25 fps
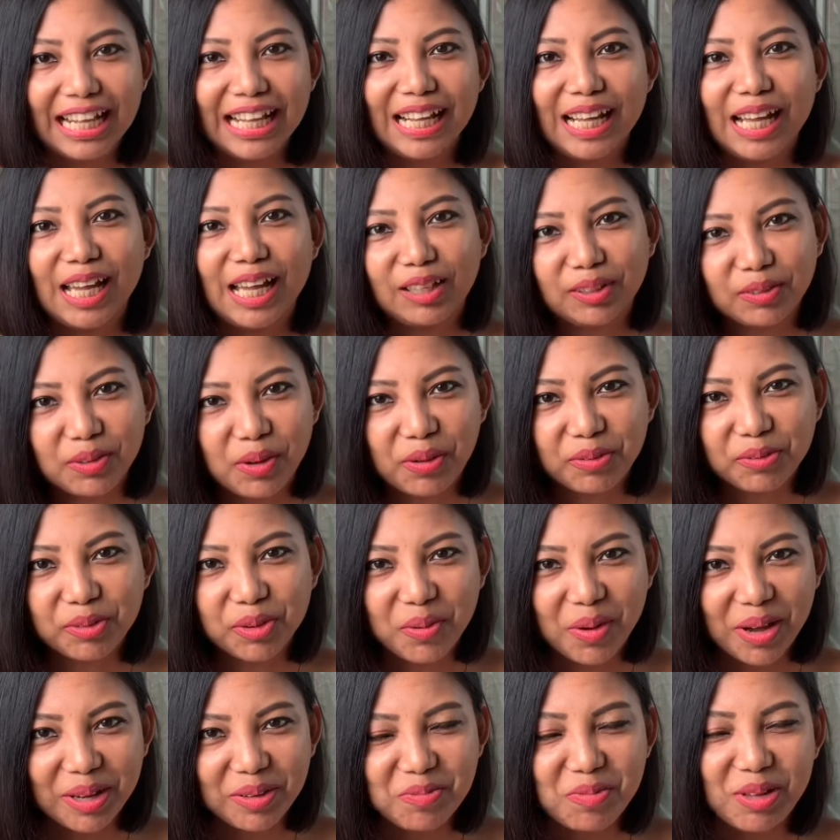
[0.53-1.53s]
Hello
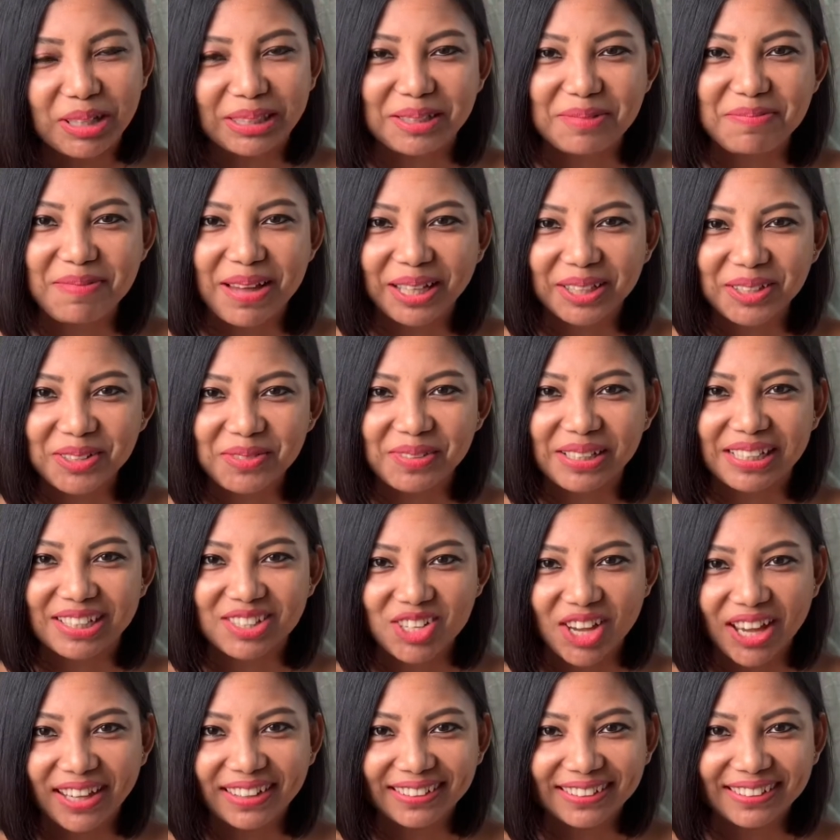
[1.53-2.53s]
everyone, welcome back to my
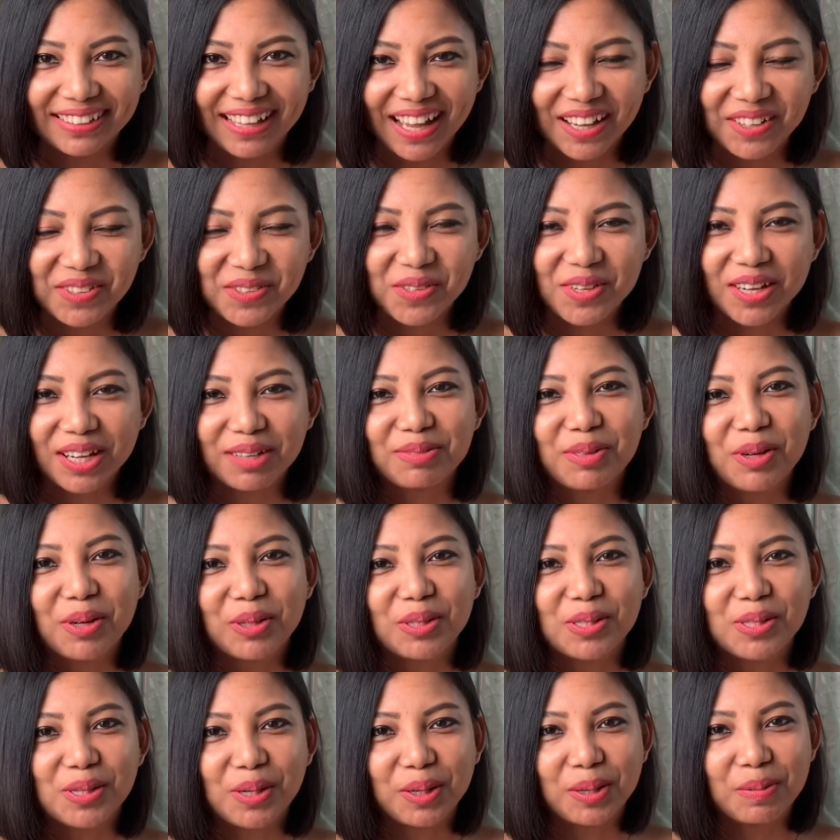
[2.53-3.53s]
channel, and today I'm going to
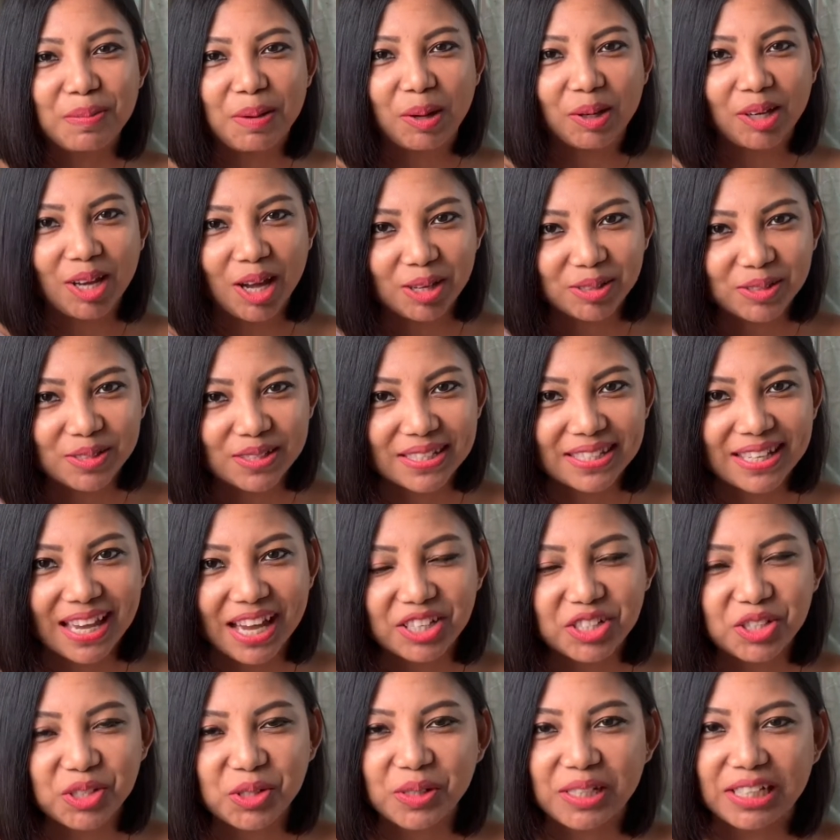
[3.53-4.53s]
talk about how to start
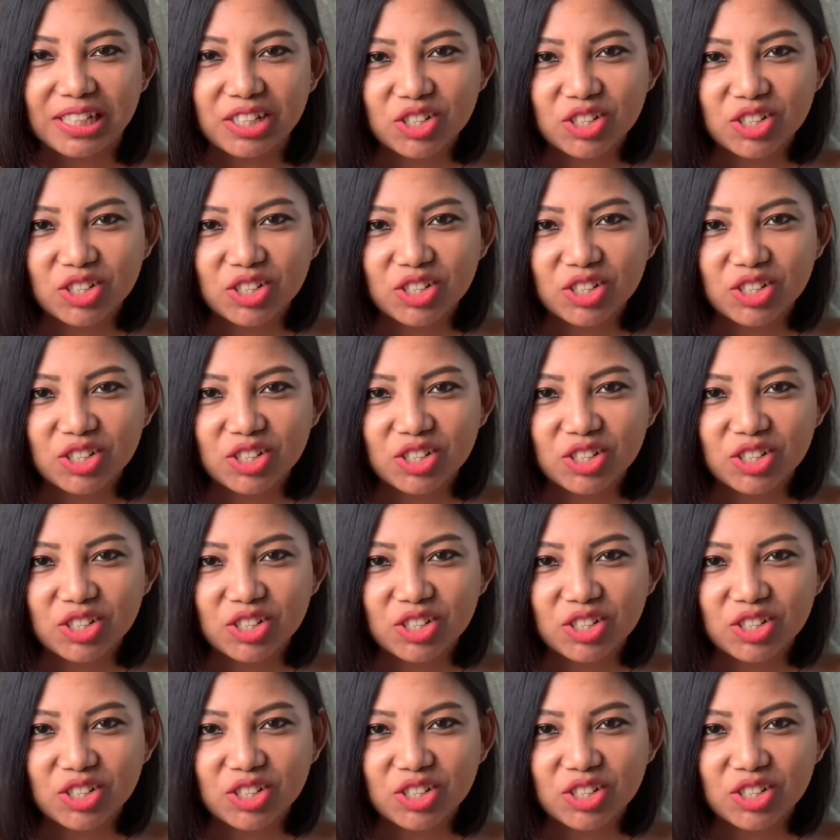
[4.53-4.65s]
your kitchen